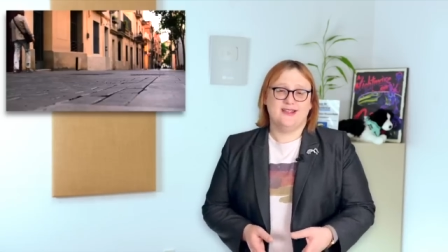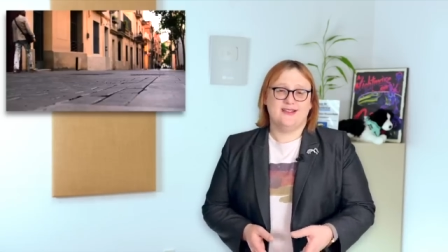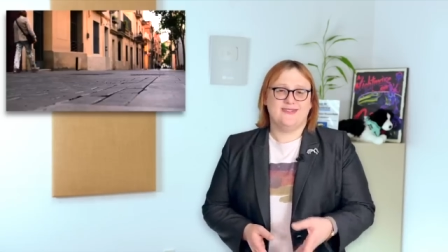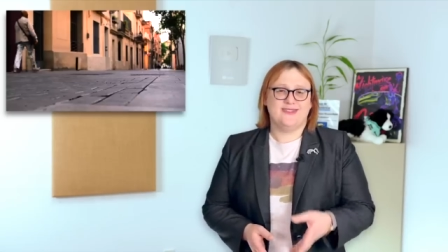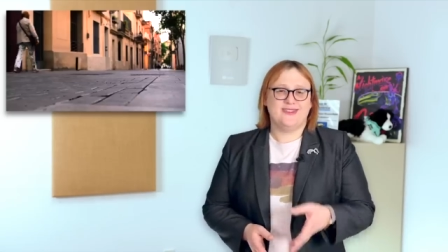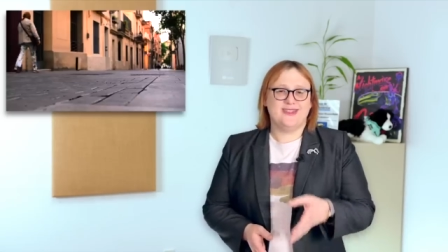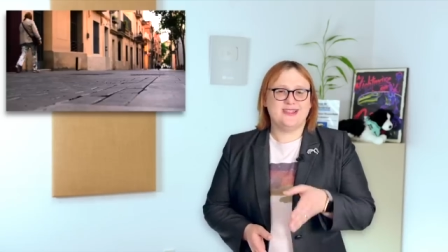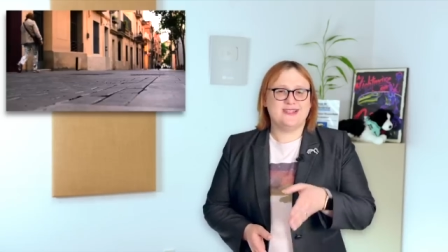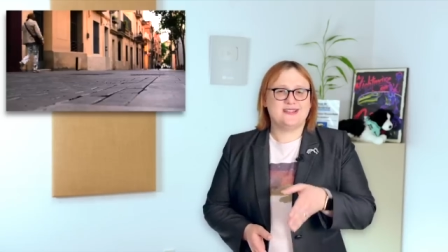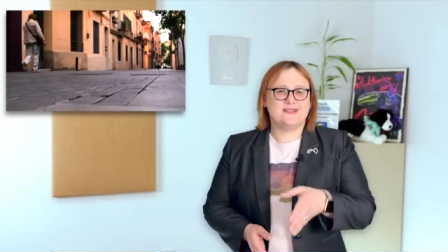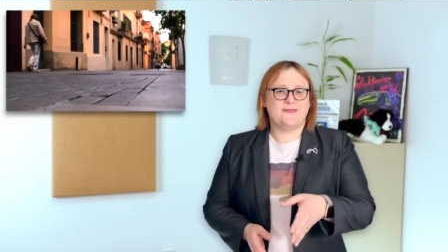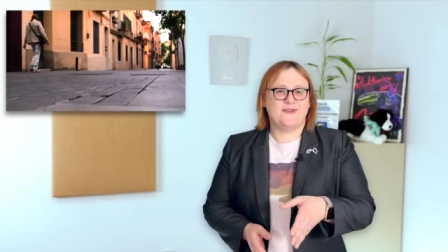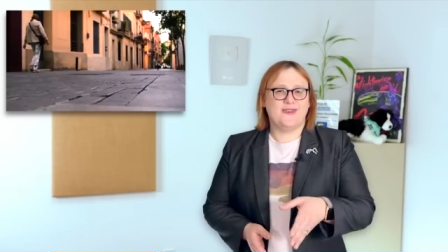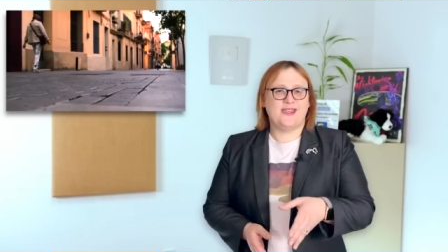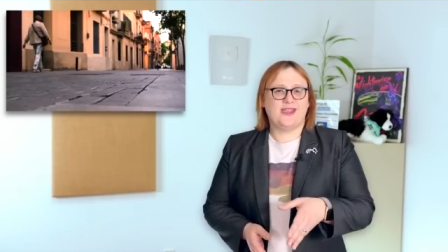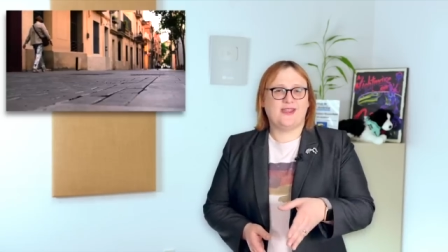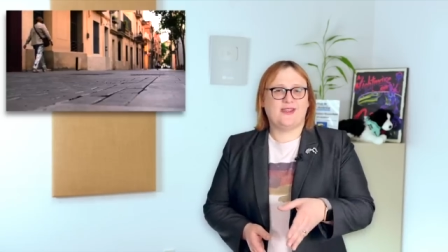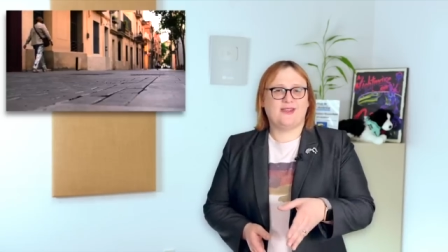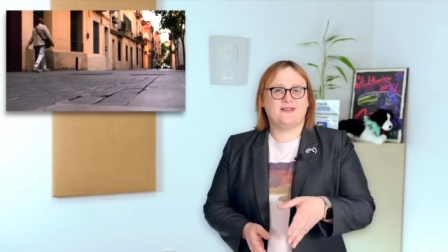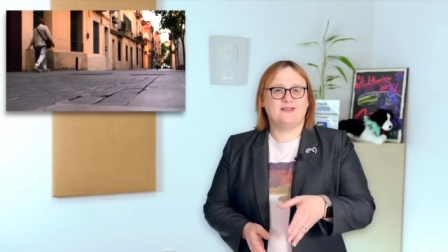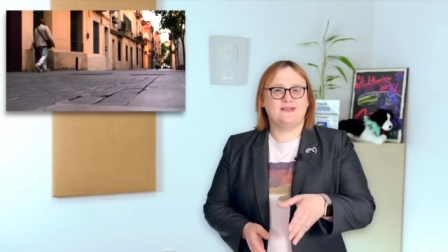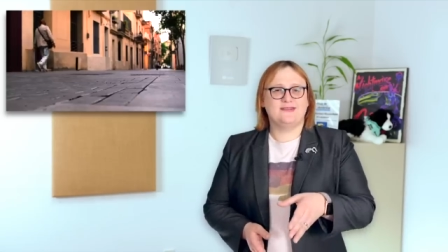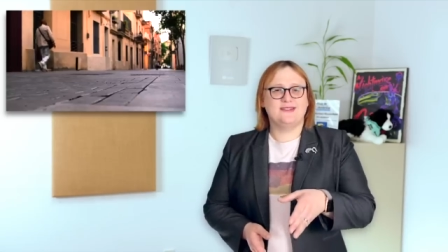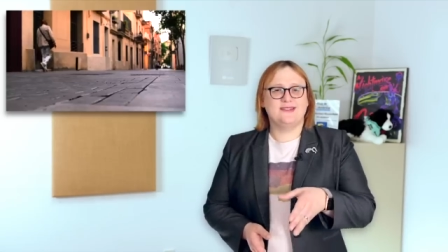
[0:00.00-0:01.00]
these
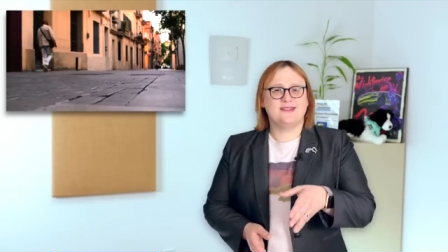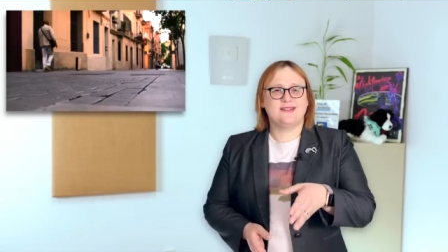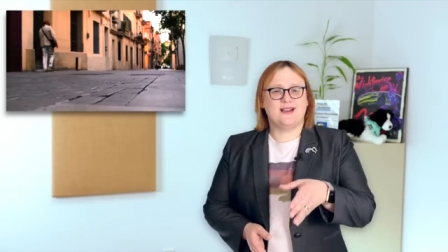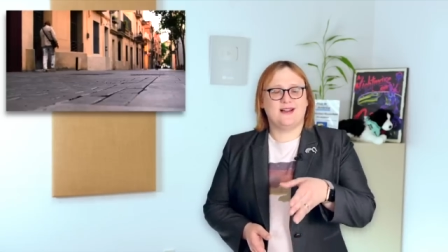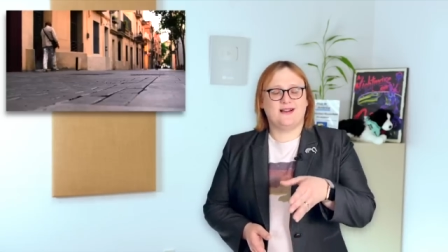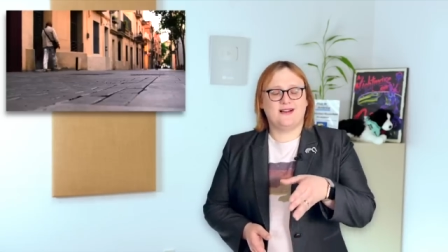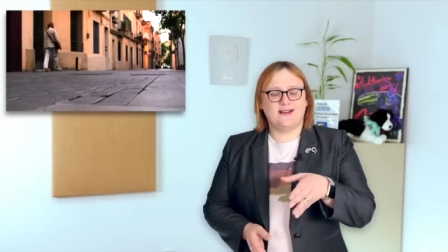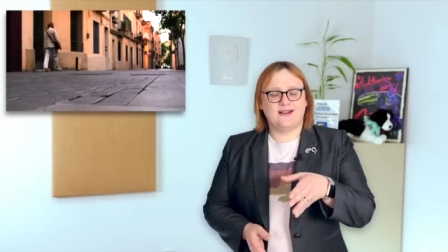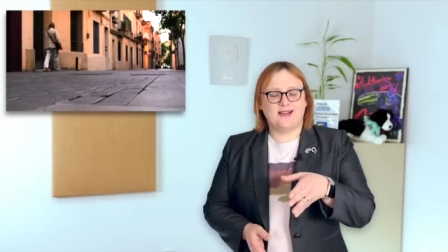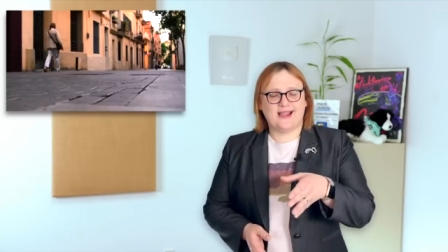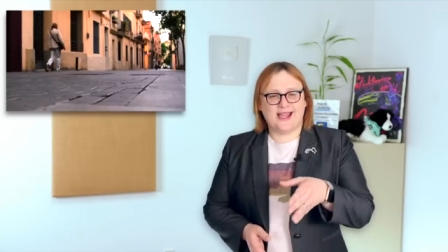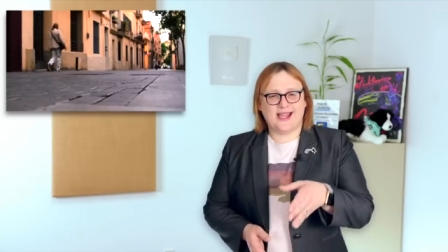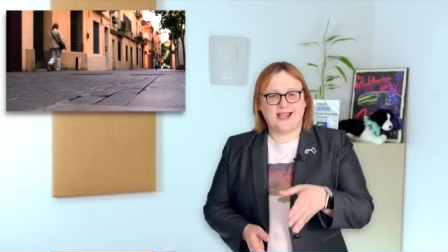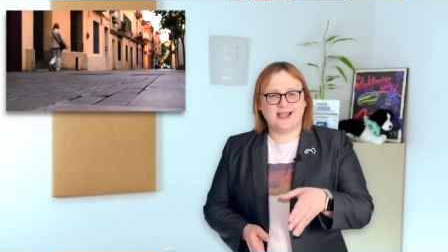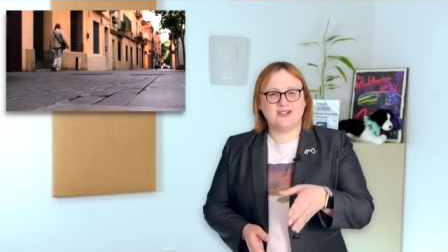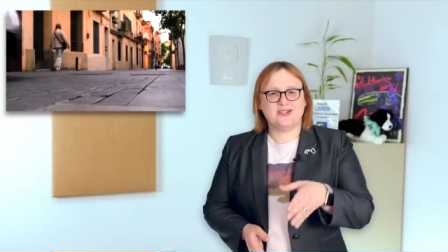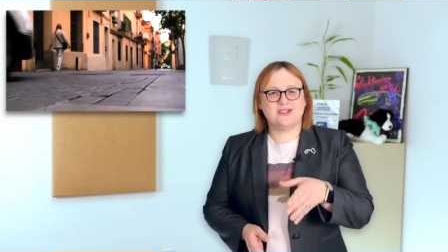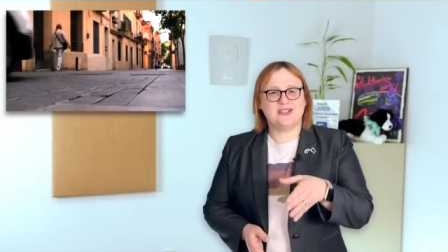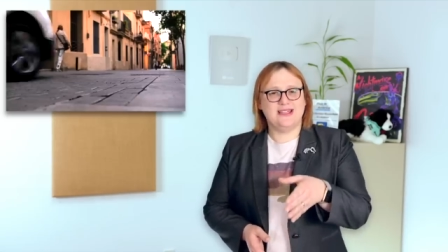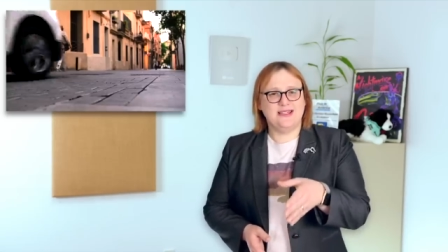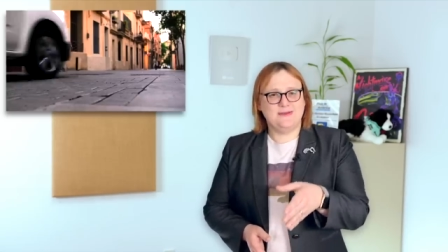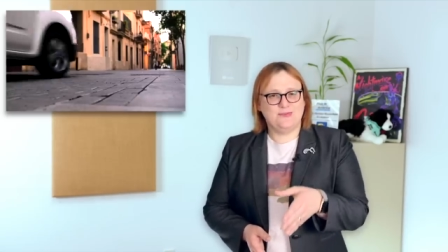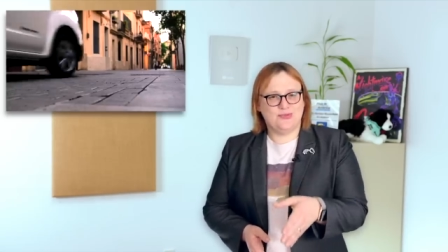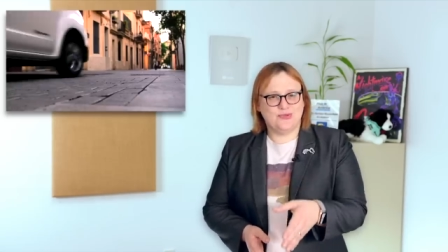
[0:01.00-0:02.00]
vehicles are
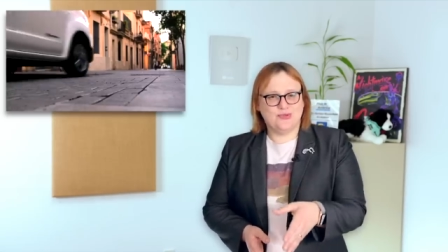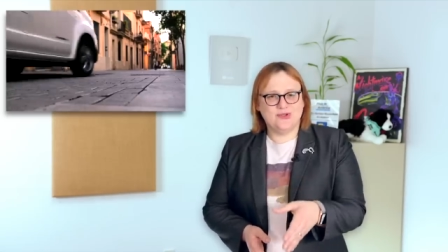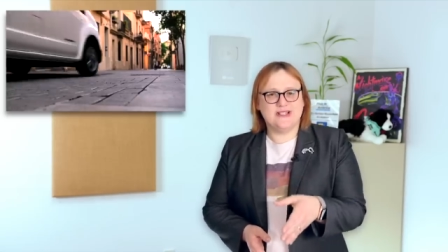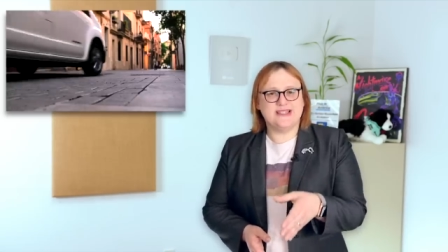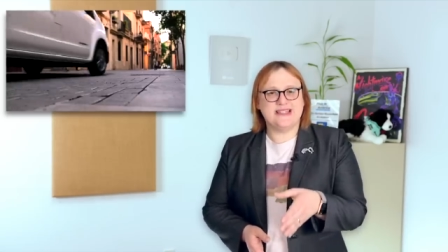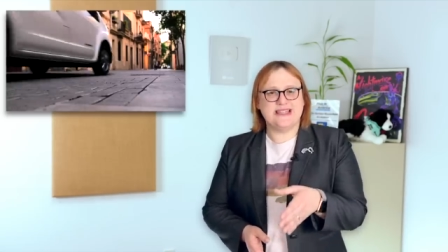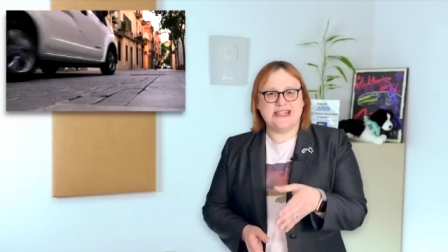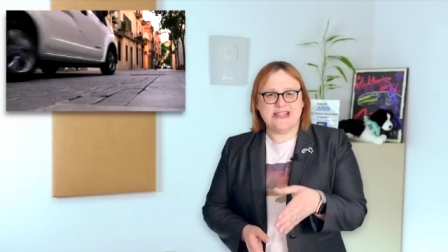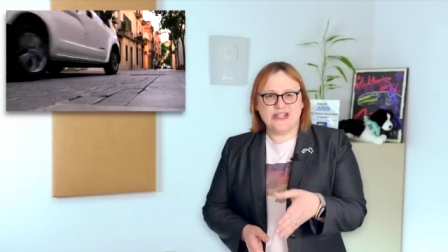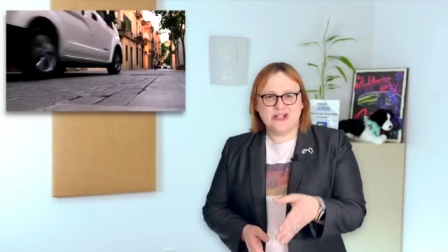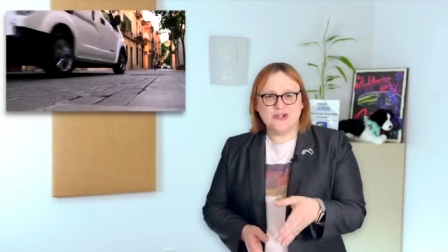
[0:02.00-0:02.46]
actually pretty